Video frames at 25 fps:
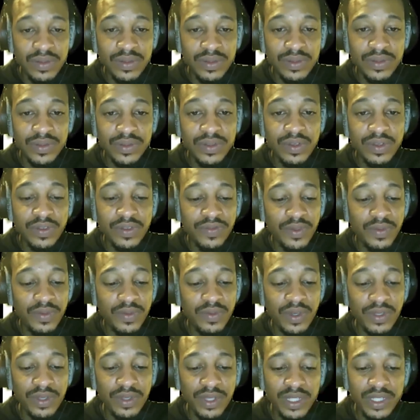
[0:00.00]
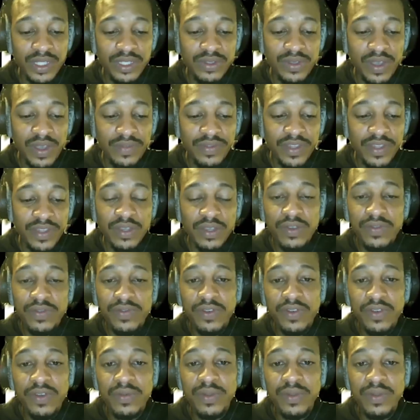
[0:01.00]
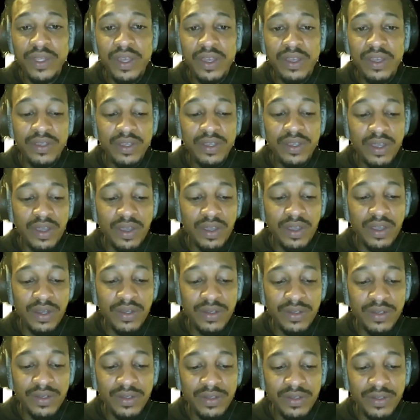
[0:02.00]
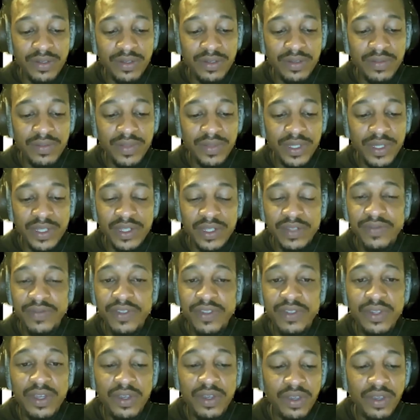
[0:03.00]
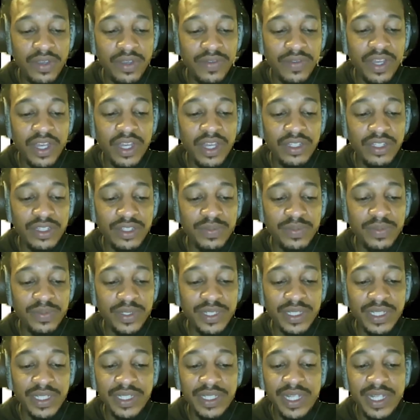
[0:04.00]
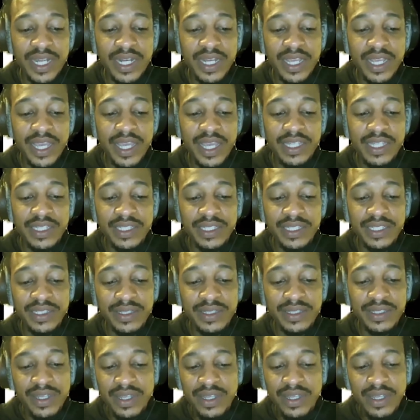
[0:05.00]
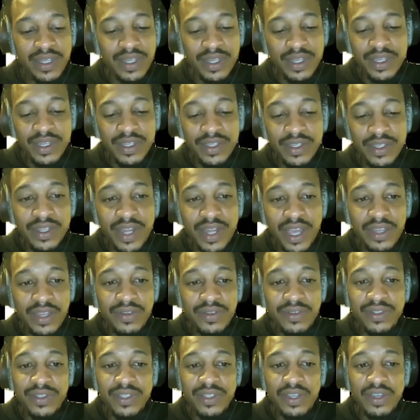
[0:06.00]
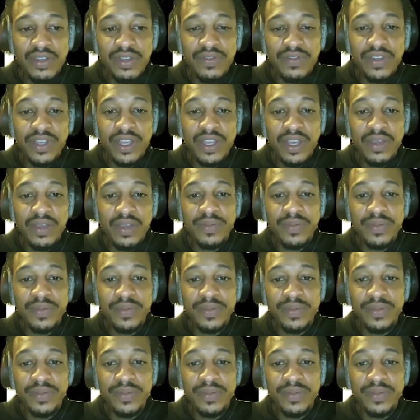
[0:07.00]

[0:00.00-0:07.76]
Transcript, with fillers: So if you want this, you have to go forward with all your heart, because if you don't give one hundred percent dedication, you're not going to overcome.